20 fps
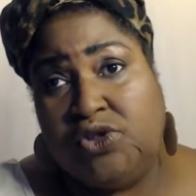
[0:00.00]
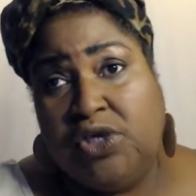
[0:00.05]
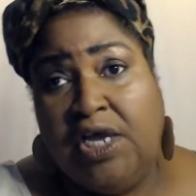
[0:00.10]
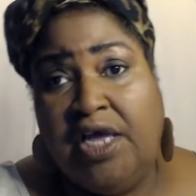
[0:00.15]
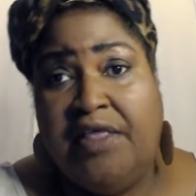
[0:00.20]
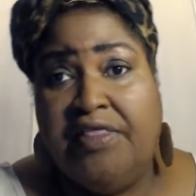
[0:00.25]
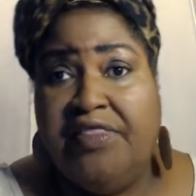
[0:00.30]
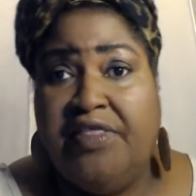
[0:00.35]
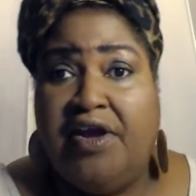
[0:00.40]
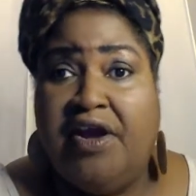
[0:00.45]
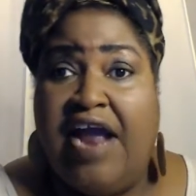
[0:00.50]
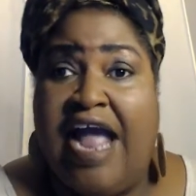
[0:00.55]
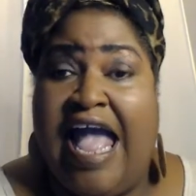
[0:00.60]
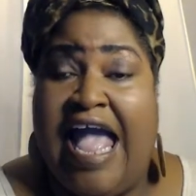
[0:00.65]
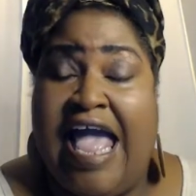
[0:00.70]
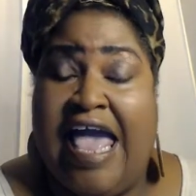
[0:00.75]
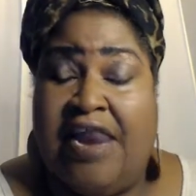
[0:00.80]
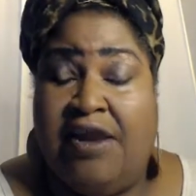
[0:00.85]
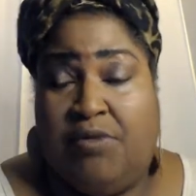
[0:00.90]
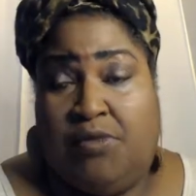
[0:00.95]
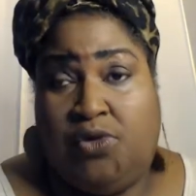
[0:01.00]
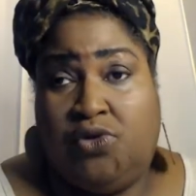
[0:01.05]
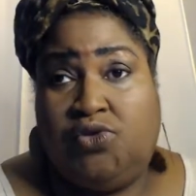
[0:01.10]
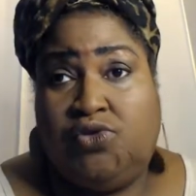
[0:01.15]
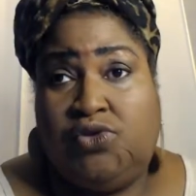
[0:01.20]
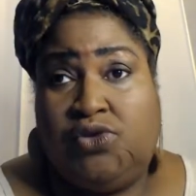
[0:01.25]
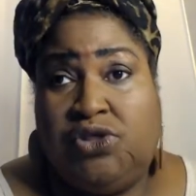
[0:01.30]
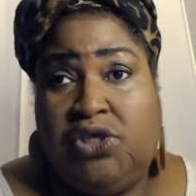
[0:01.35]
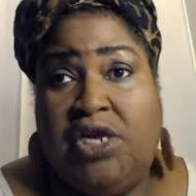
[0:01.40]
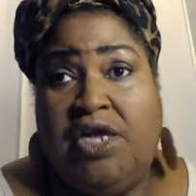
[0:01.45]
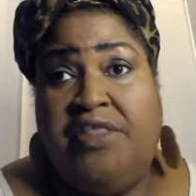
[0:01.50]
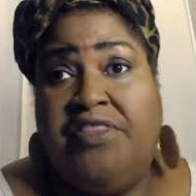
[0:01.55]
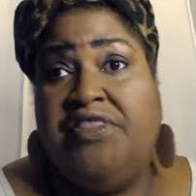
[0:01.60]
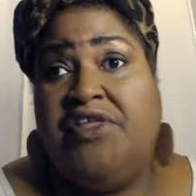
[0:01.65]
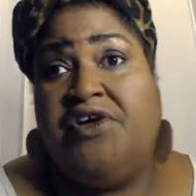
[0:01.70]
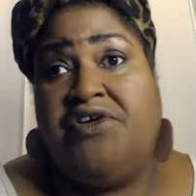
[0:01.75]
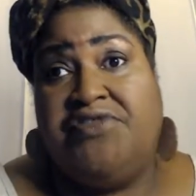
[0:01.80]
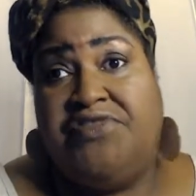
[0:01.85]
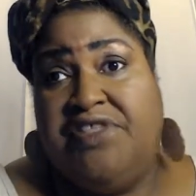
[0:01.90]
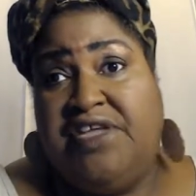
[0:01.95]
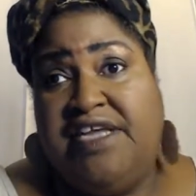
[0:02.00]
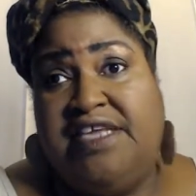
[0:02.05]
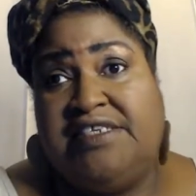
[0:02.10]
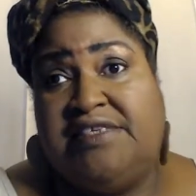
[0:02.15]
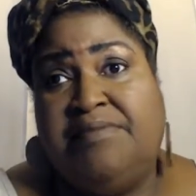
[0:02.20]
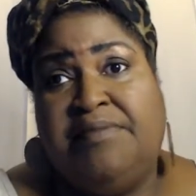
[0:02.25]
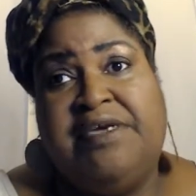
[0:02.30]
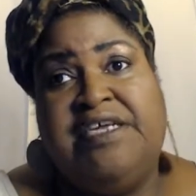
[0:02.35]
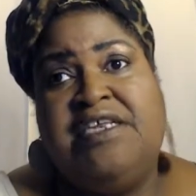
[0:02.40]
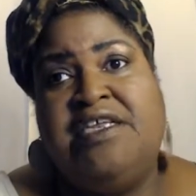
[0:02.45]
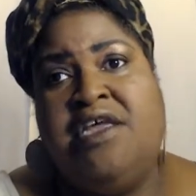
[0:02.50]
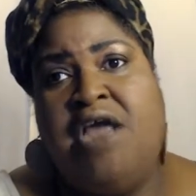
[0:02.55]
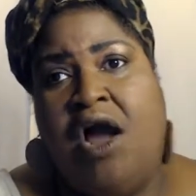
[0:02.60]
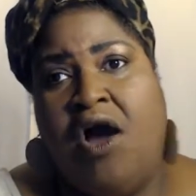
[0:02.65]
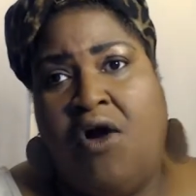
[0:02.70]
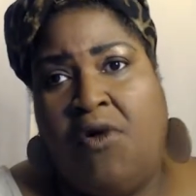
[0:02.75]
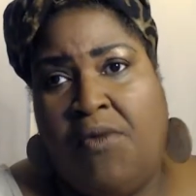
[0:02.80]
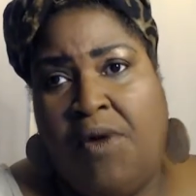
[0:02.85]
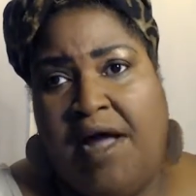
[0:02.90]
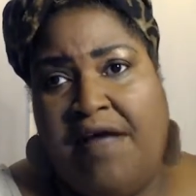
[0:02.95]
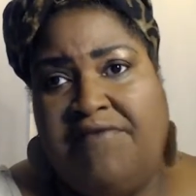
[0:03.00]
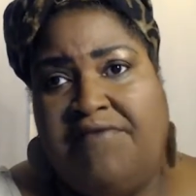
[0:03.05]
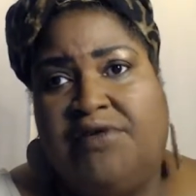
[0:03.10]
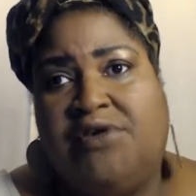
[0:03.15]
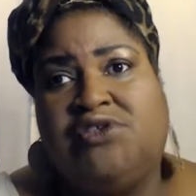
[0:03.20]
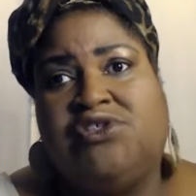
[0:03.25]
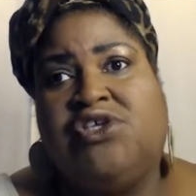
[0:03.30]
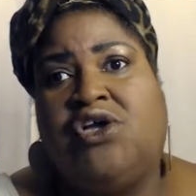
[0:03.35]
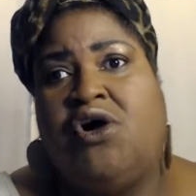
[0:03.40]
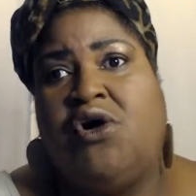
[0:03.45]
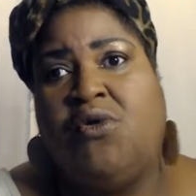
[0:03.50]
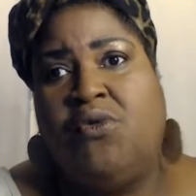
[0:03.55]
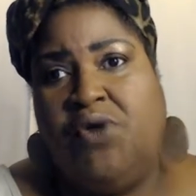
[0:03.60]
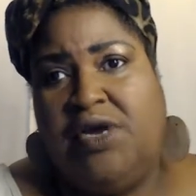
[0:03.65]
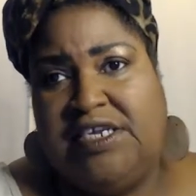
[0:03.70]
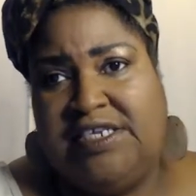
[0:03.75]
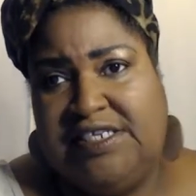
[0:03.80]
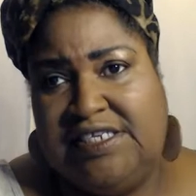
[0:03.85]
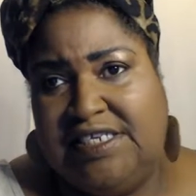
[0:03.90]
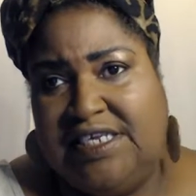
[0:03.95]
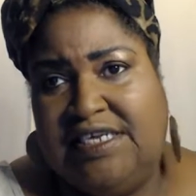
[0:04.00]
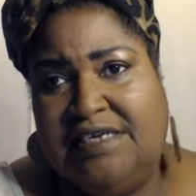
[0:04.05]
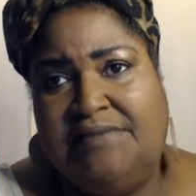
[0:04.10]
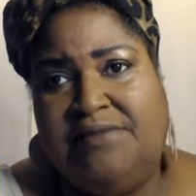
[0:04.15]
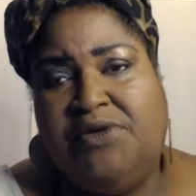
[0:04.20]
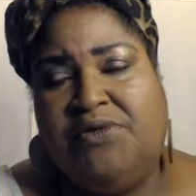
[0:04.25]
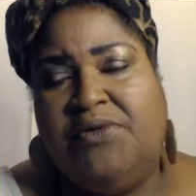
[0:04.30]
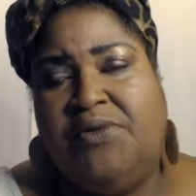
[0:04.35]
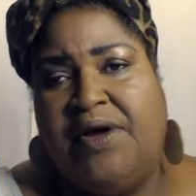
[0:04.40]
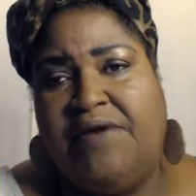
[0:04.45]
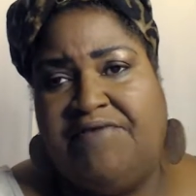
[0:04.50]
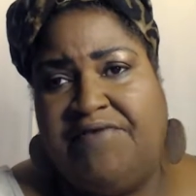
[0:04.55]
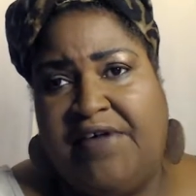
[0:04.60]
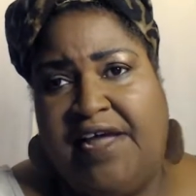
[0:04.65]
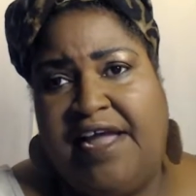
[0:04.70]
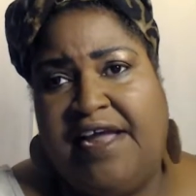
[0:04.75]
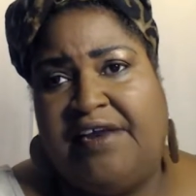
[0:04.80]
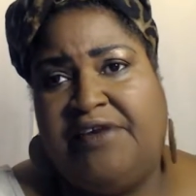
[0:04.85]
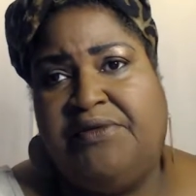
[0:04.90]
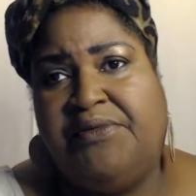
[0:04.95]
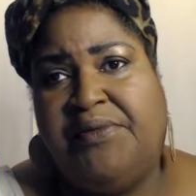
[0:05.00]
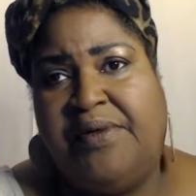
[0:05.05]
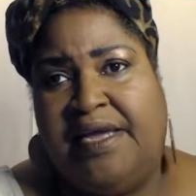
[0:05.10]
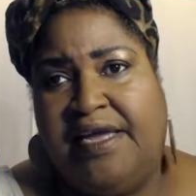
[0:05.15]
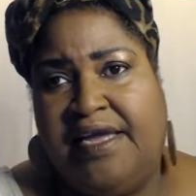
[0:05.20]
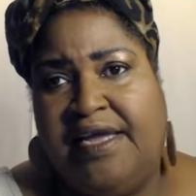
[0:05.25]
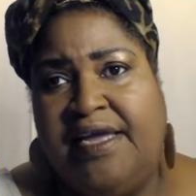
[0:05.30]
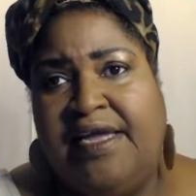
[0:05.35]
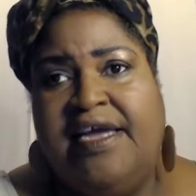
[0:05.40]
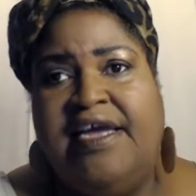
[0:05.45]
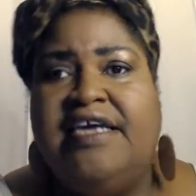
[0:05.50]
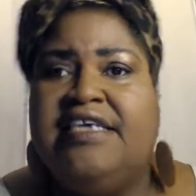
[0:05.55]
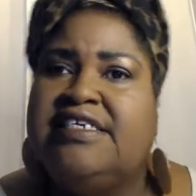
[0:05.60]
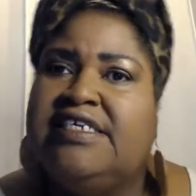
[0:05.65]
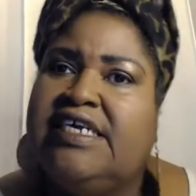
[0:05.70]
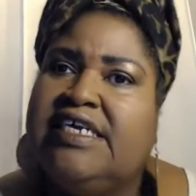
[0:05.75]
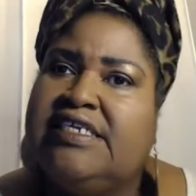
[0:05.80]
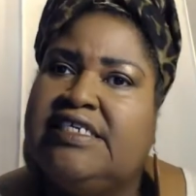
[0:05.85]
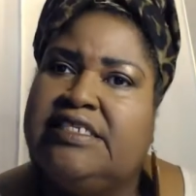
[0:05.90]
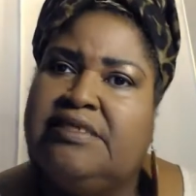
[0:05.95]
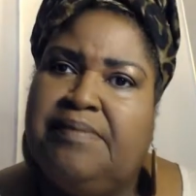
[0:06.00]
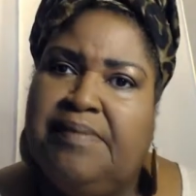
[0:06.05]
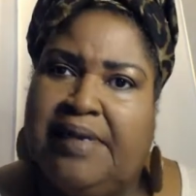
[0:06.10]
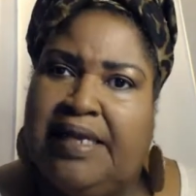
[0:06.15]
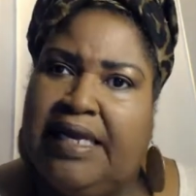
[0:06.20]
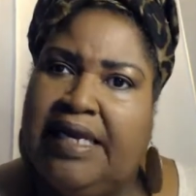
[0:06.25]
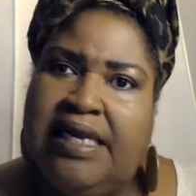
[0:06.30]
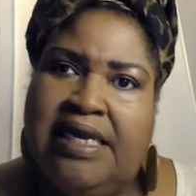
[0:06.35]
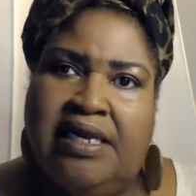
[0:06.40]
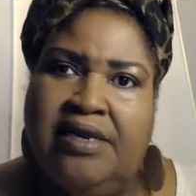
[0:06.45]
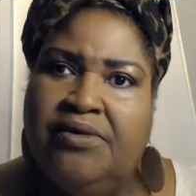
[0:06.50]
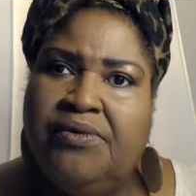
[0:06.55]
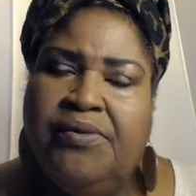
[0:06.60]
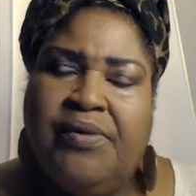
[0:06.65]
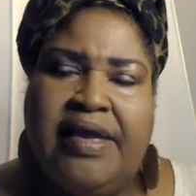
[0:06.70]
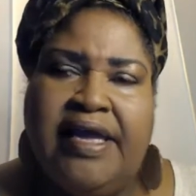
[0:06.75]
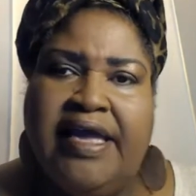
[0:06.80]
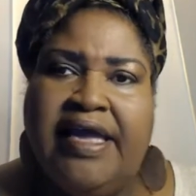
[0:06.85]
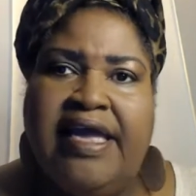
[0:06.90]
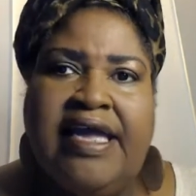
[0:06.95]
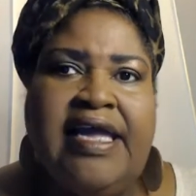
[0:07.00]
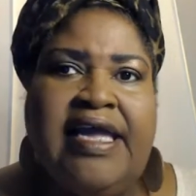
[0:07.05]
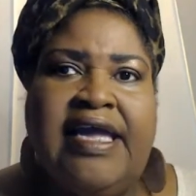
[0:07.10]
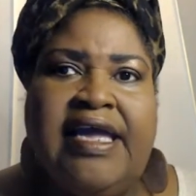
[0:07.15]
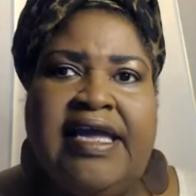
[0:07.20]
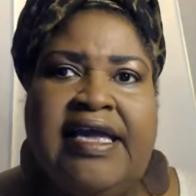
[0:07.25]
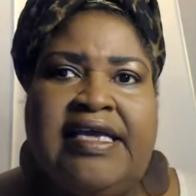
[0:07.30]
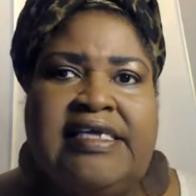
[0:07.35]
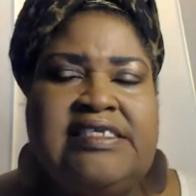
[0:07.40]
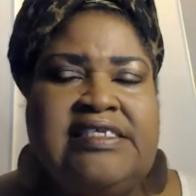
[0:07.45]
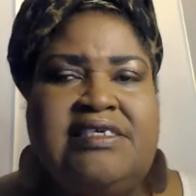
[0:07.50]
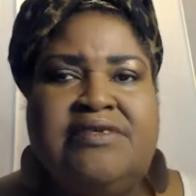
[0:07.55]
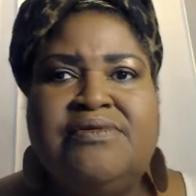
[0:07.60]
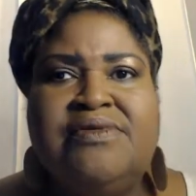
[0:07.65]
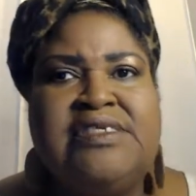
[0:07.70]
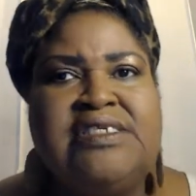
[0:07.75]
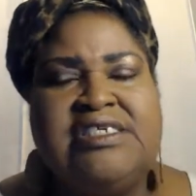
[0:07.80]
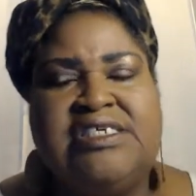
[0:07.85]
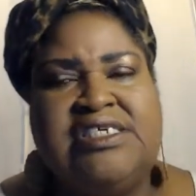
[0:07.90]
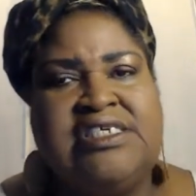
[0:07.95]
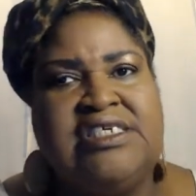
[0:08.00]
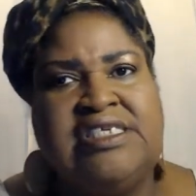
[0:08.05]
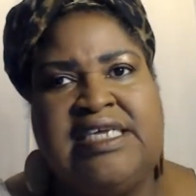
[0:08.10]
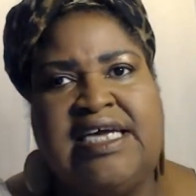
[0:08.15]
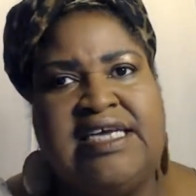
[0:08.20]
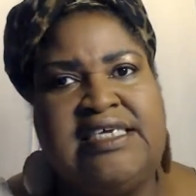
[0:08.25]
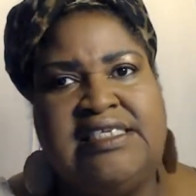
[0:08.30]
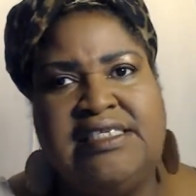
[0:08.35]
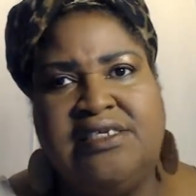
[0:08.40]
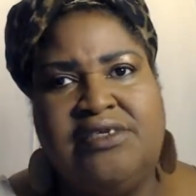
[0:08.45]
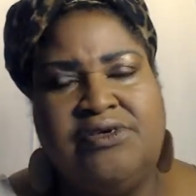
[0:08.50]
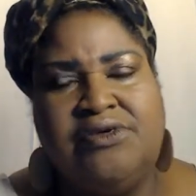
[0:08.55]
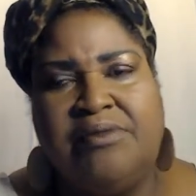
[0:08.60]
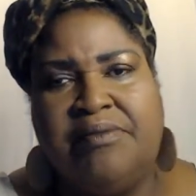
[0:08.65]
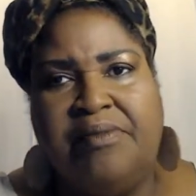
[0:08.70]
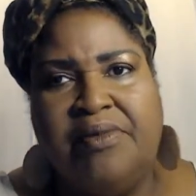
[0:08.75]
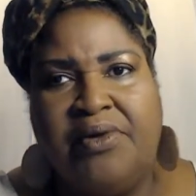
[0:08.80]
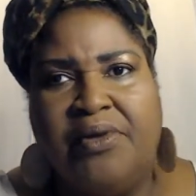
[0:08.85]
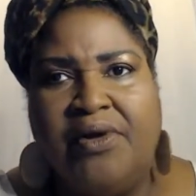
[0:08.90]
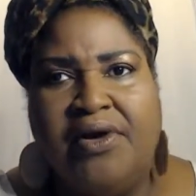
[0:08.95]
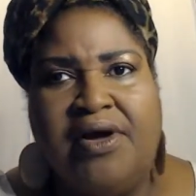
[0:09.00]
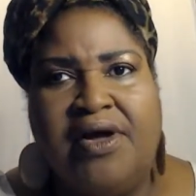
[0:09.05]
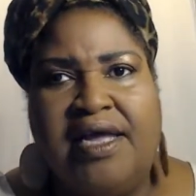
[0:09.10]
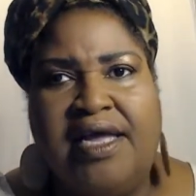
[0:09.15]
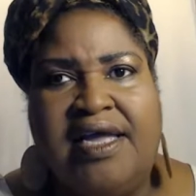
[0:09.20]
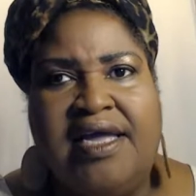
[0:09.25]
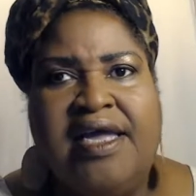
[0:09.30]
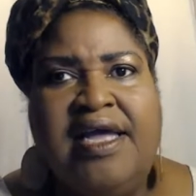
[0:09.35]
They're animals. They're this. But y'all white folks always seem to find a way to explain it away because he was such a nice little boy.